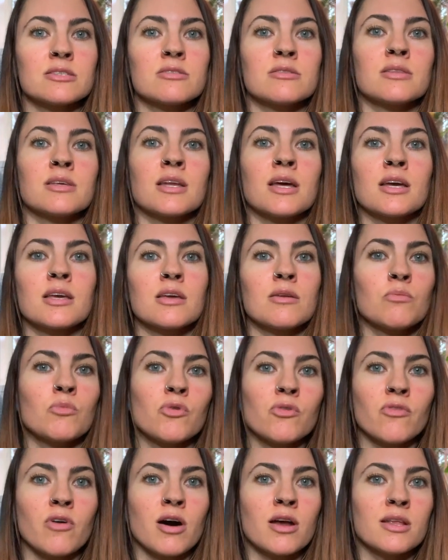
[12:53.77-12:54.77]
so that I can
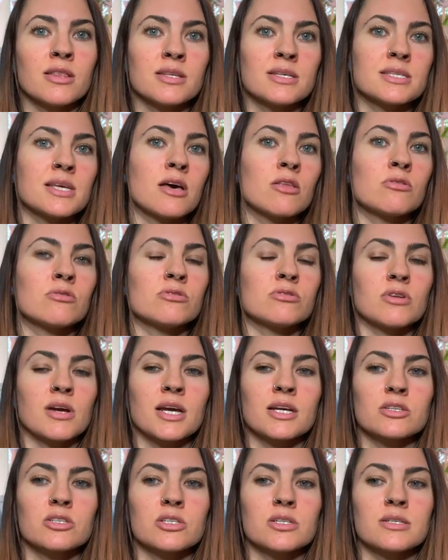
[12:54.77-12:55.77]
move on in this other
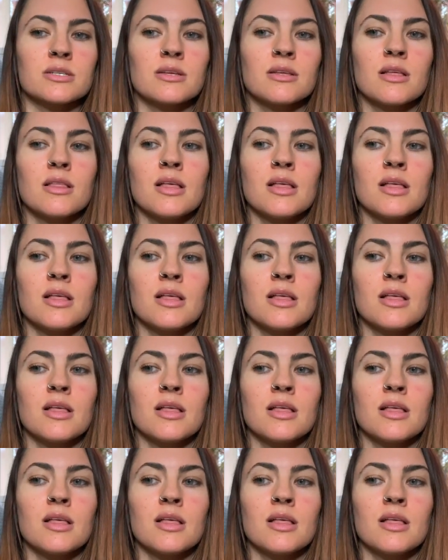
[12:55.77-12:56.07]
direction.